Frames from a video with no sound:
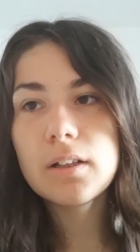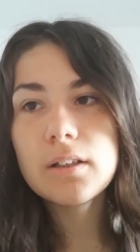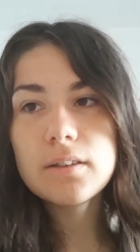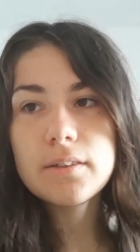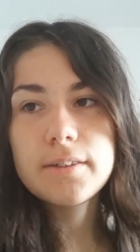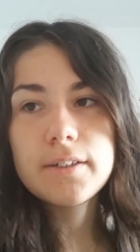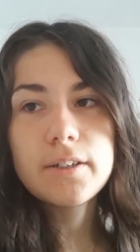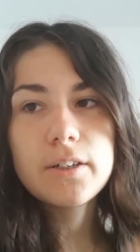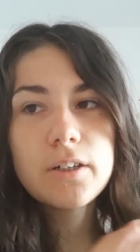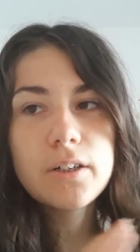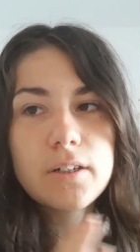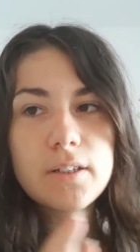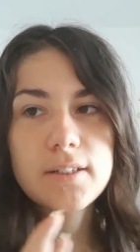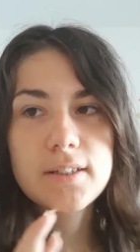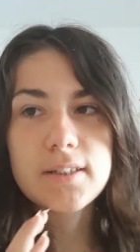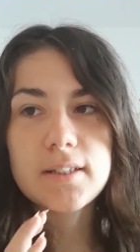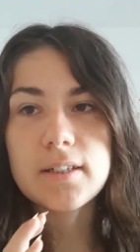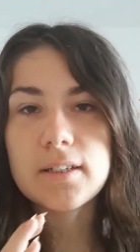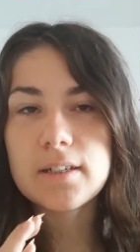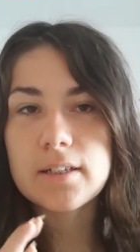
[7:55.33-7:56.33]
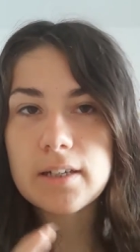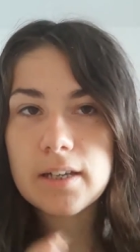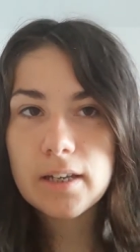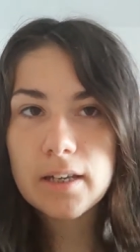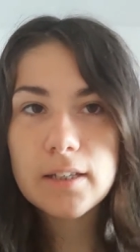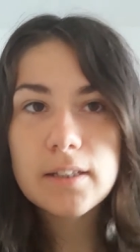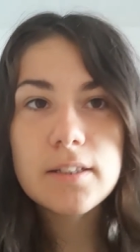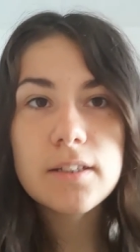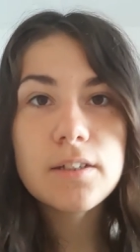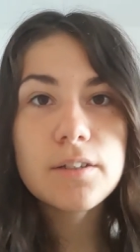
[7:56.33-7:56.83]
there is the
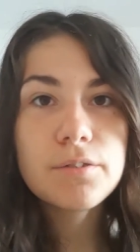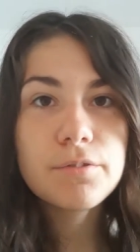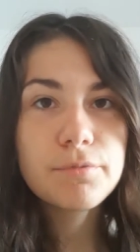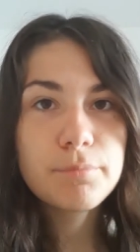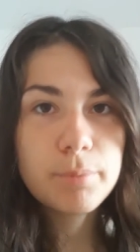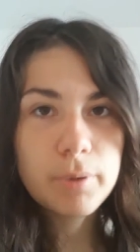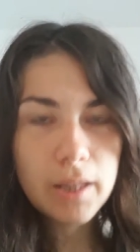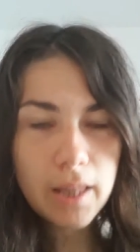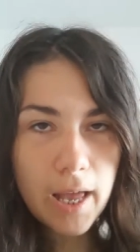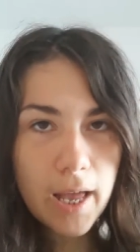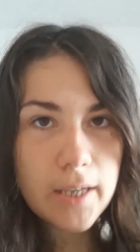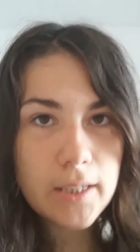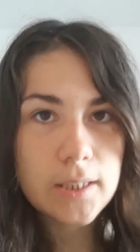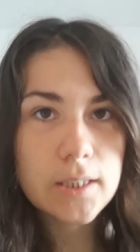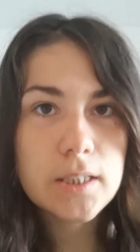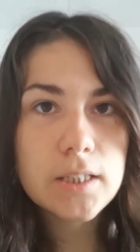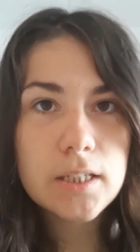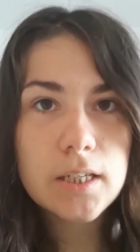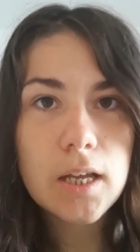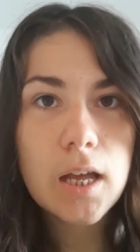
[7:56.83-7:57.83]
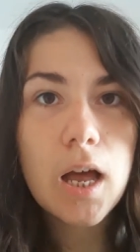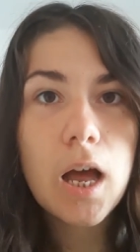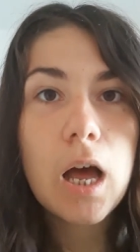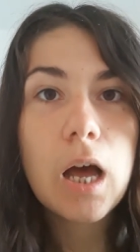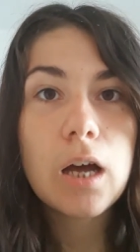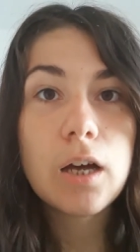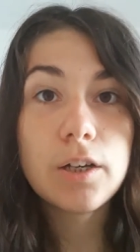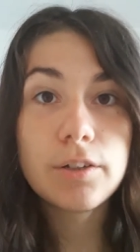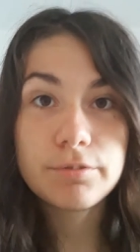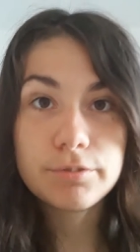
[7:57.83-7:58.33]
native planet
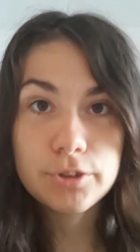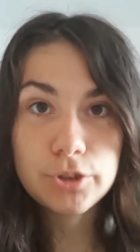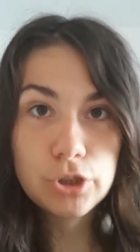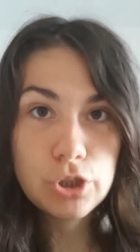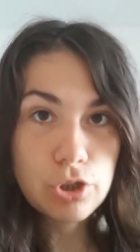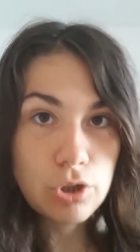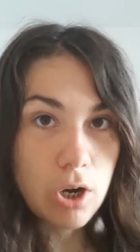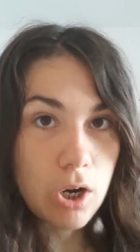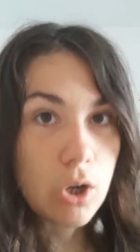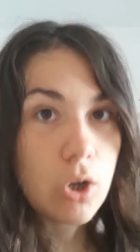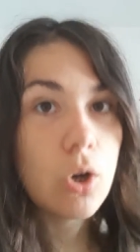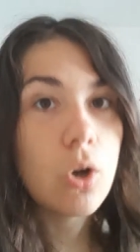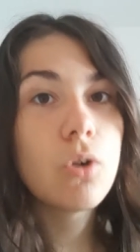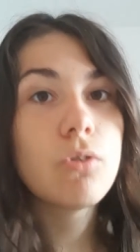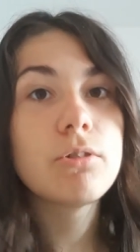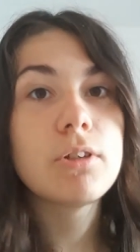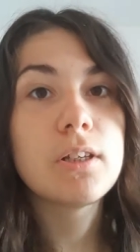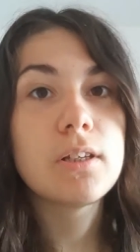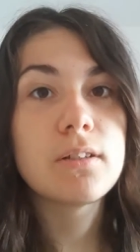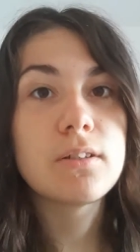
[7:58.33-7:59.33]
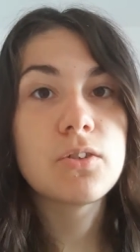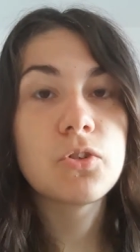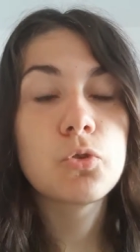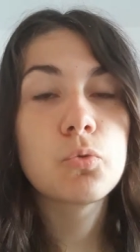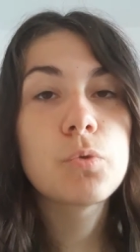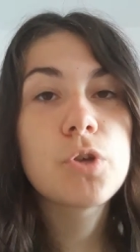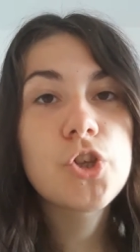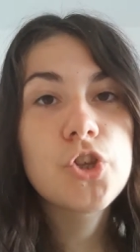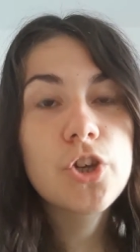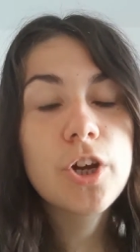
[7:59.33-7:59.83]
of the Draconians,
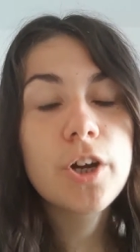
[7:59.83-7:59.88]
which